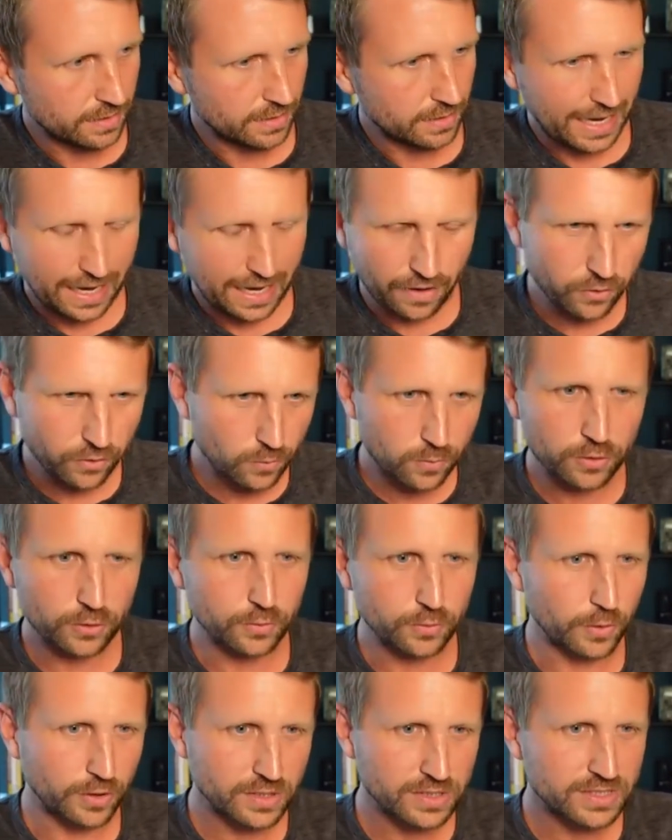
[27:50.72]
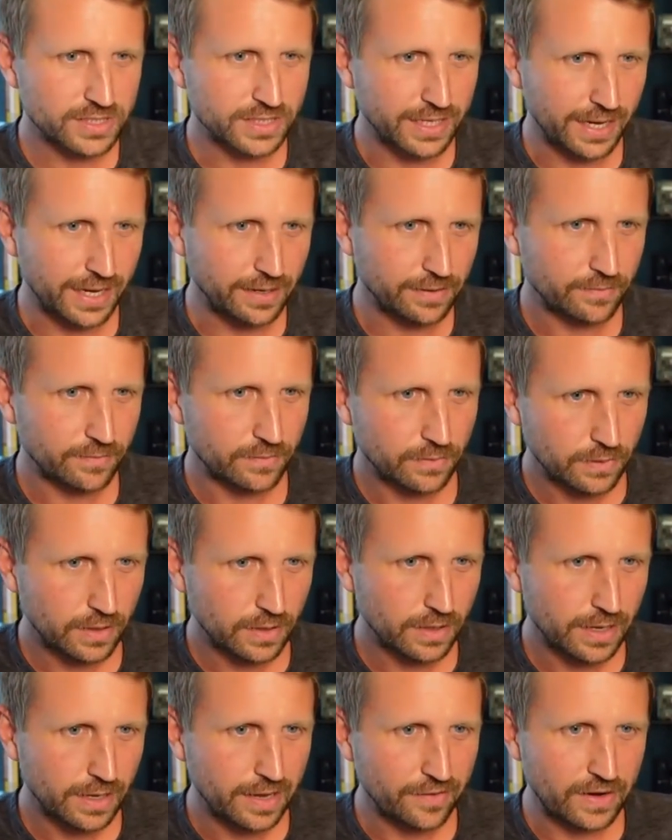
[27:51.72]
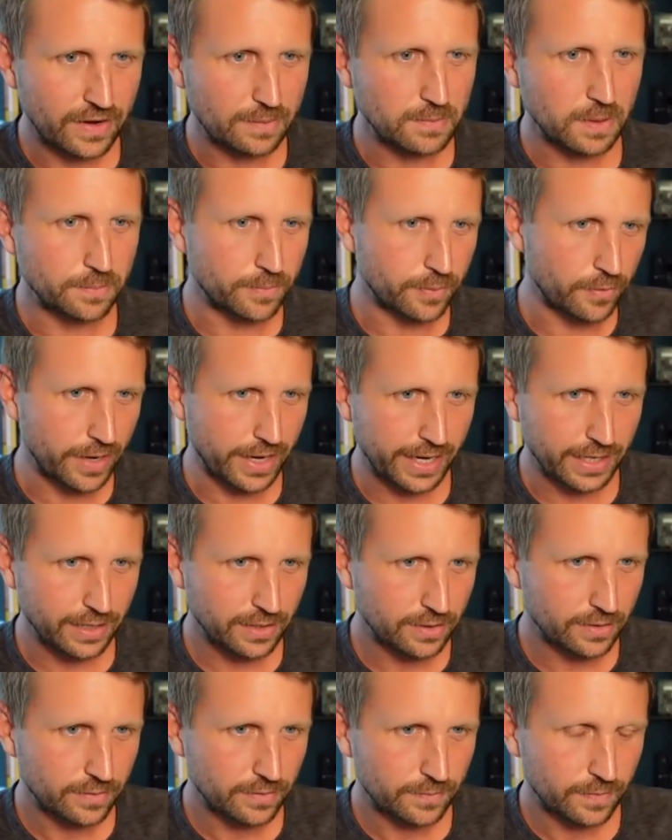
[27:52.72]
how the world works today. If I'm a brand,